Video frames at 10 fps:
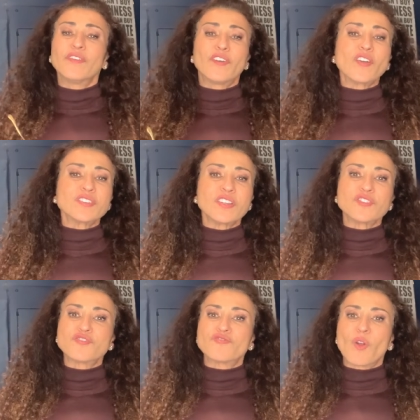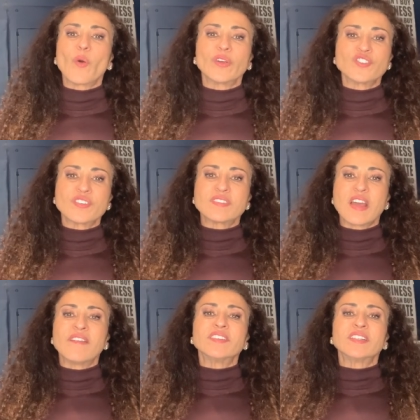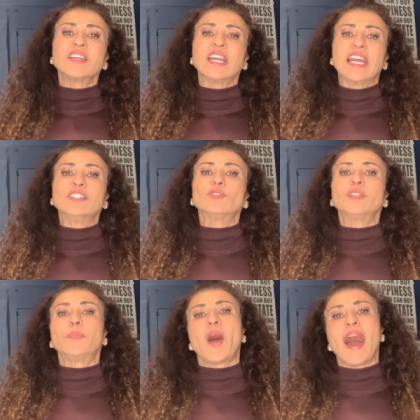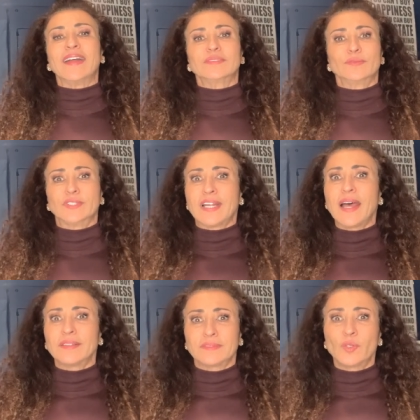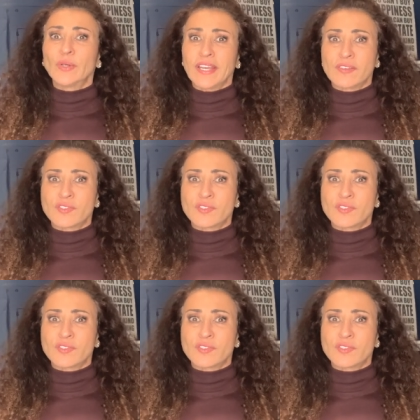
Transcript: versus throwing just everything into the pot. or not cooking